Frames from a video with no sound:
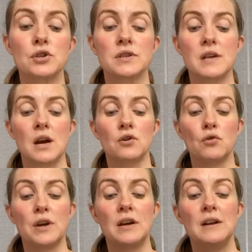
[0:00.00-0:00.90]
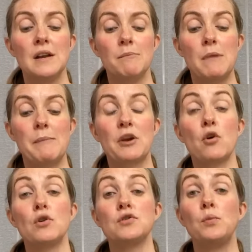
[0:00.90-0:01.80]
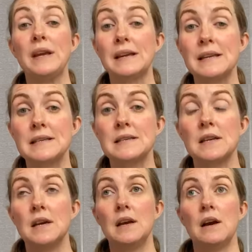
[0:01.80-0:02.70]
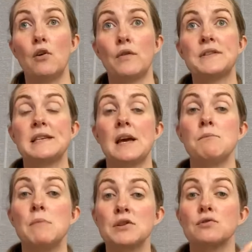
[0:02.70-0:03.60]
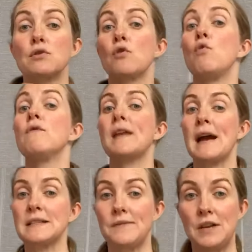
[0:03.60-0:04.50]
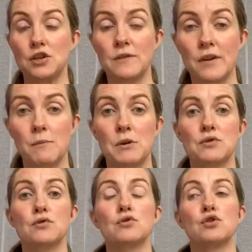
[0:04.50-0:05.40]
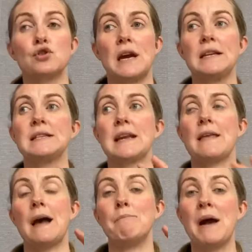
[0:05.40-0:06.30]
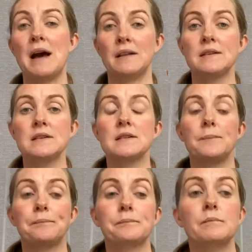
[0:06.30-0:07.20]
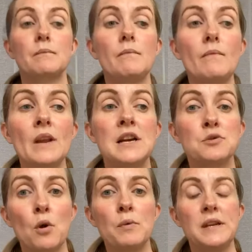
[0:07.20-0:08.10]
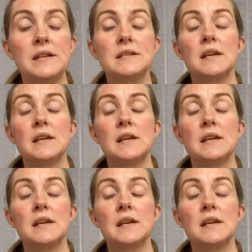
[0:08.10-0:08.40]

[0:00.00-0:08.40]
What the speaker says: that are going to maybe cause weakness of certain muscles or overactivation of other muscles. So trying to get that balance is what we need.